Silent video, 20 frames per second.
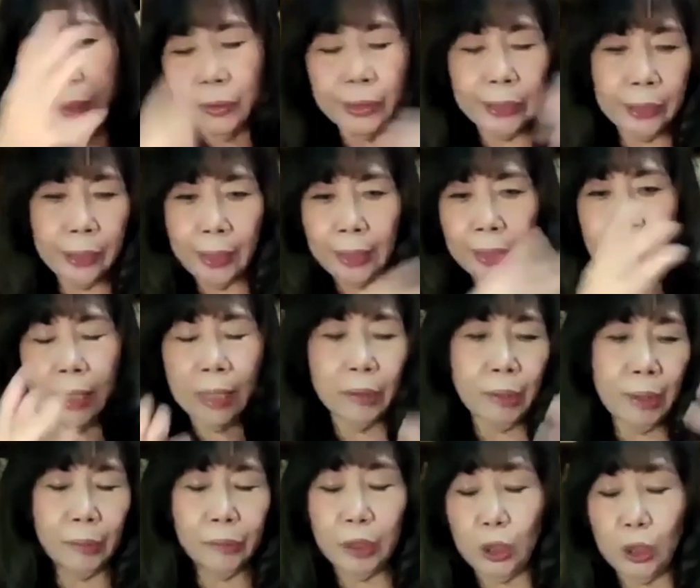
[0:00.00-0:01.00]
circling
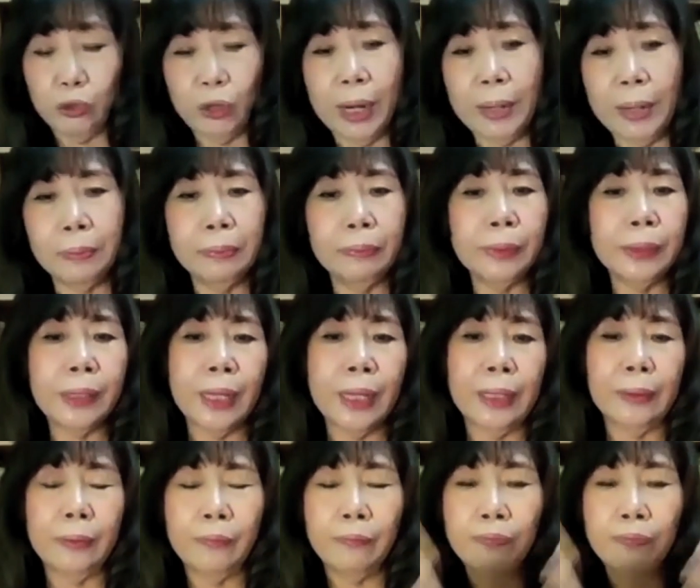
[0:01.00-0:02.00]
around the drums and